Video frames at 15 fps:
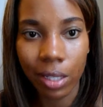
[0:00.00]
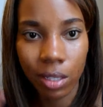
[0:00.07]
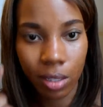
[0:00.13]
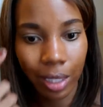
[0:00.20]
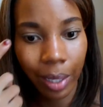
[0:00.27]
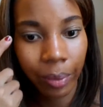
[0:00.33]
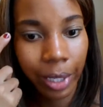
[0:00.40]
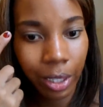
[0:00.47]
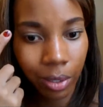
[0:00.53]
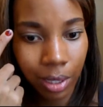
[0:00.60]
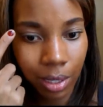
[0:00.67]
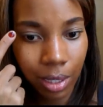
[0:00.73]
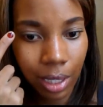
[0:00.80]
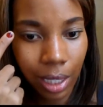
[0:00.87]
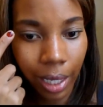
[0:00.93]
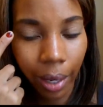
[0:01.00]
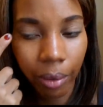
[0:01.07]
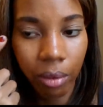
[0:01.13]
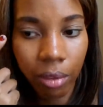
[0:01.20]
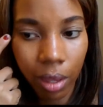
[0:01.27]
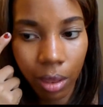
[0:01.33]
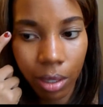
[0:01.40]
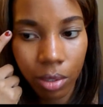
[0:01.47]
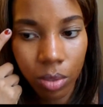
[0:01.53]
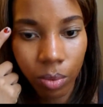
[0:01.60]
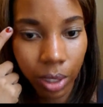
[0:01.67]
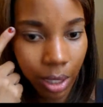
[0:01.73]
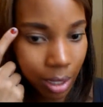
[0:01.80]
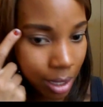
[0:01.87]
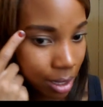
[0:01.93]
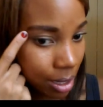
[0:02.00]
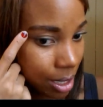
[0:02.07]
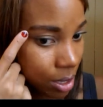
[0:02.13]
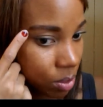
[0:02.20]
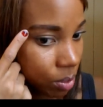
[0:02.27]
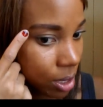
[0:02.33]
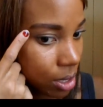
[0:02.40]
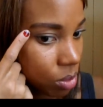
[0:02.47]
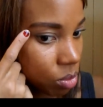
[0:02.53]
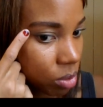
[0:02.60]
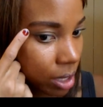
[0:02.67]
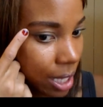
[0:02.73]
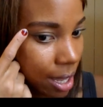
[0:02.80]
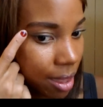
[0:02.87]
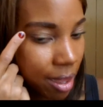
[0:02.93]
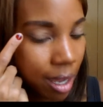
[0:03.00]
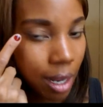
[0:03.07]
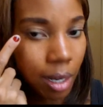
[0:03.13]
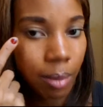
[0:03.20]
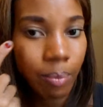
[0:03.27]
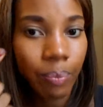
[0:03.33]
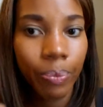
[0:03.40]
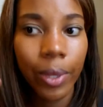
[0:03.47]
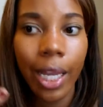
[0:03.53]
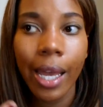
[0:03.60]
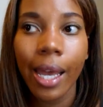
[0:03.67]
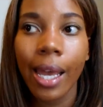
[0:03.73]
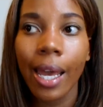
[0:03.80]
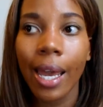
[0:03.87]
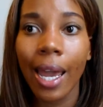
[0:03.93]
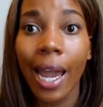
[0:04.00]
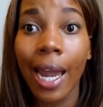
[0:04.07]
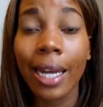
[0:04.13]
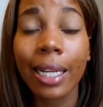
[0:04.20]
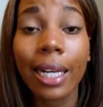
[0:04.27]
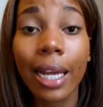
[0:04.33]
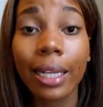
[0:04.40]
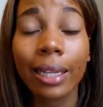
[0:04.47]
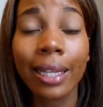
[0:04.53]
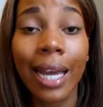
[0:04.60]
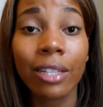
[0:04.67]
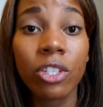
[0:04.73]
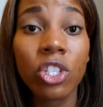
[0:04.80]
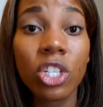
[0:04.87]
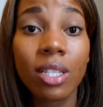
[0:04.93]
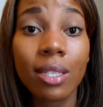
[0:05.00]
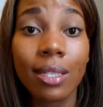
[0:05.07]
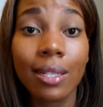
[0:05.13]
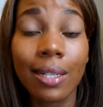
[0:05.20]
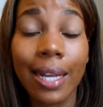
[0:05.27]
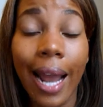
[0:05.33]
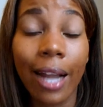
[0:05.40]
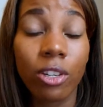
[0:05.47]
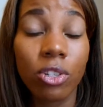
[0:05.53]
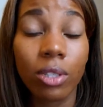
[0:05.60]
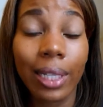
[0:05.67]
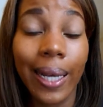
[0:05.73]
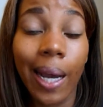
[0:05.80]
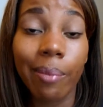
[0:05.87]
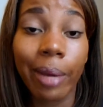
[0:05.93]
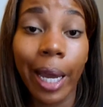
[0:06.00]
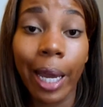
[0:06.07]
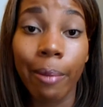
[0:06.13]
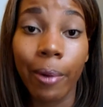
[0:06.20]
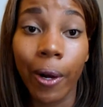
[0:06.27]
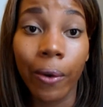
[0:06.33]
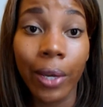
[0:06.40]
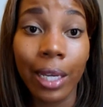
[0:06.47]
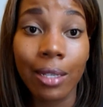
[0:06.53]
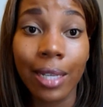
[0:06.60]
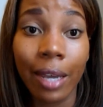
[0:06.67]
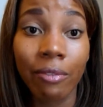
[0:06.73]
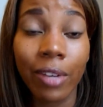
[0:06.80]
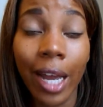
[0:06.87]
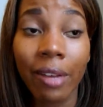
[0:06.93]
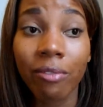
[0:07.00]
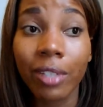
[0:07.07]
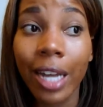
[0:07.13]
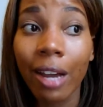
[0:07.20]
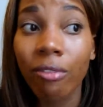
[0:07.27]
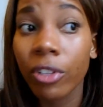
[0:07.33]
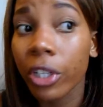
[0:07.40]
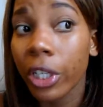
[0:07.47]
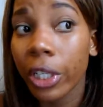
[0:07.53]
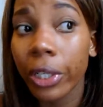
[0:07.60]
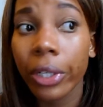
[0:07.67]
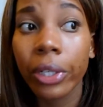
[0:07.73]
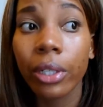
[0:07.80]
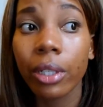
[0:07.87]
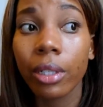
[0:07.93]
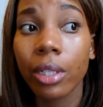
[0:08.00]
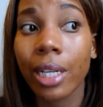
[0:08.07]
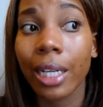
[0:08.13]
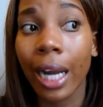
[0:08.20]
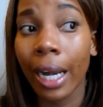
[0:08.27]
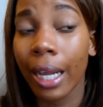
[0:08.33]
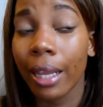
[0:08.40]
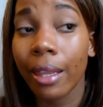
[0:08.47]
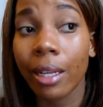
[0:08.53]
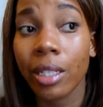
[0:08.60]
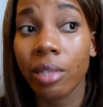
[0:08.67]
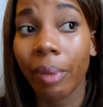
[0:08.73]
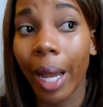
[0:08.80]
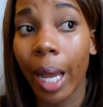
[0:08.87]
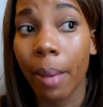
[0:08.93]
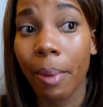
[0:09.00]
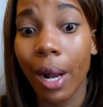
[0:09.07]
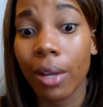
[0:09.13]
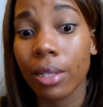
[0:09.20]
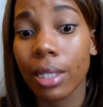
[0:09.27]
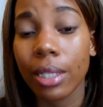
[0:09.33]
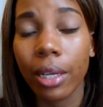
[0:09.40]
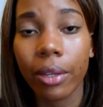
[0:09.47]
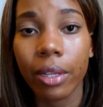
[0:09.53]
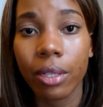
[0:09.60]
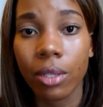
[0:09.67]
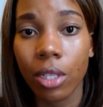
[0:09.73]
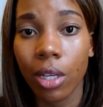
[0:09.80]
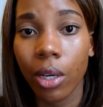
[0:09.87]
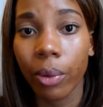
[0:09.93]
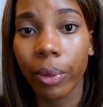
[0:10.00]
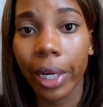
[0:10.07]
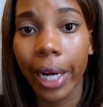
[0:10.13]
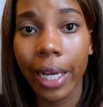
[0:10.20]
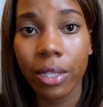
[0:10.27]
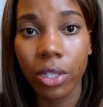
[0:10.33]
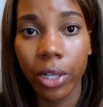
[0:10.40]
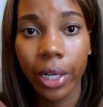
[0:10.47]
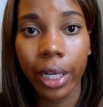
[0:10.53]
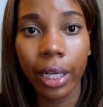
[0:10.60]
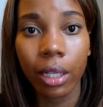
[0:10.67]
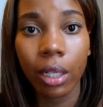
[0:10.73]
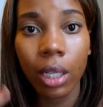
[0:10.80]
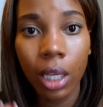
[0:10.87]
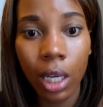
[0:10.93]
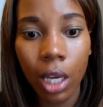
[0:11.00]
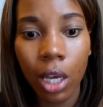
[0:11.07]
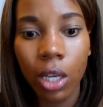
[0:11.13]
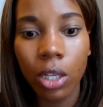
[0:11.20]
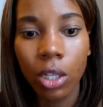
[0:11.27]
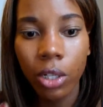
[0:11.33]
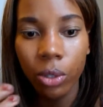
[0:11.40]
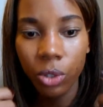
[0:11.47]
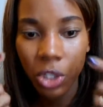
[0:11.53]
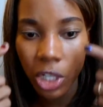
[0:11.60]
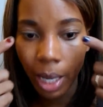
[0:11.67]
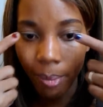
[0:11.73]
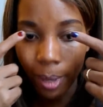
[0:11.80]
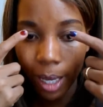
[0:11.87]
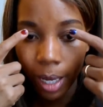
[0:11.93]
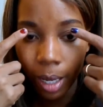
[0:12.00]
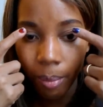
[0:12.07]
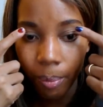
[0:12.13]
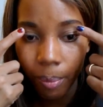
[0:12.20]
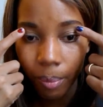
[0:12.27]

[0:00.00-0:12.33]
so that way you can see how thin this one, and this one is really thin. And that's just naturally how my eyebrow is. I've never done anything to my eyebrows until this year, where I started, you know, shaping up,